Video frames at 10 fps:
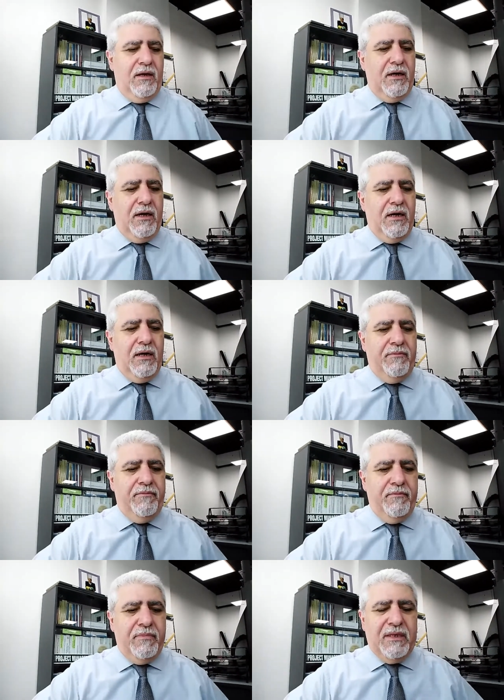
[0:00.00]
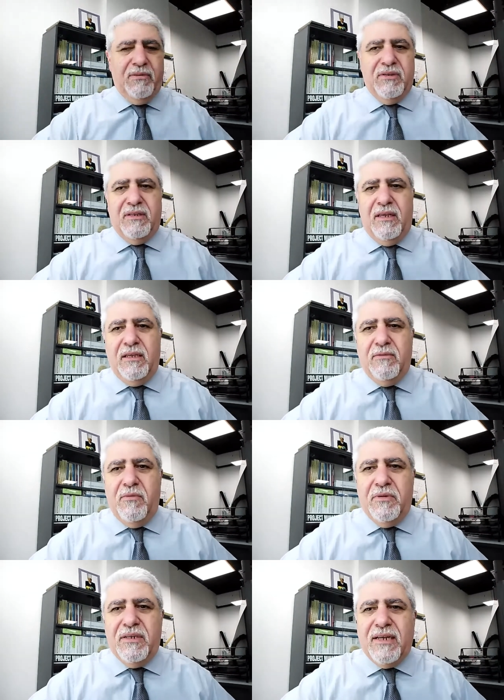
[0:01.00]
Um, some of the things we
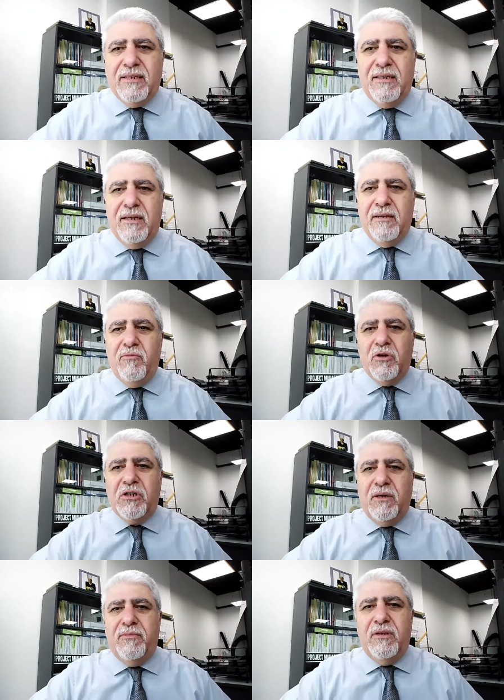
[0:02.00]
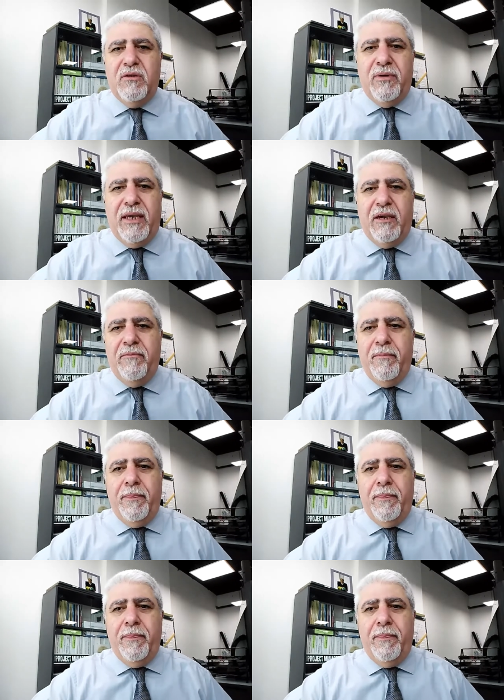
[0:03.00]
were discussing in a workshop this week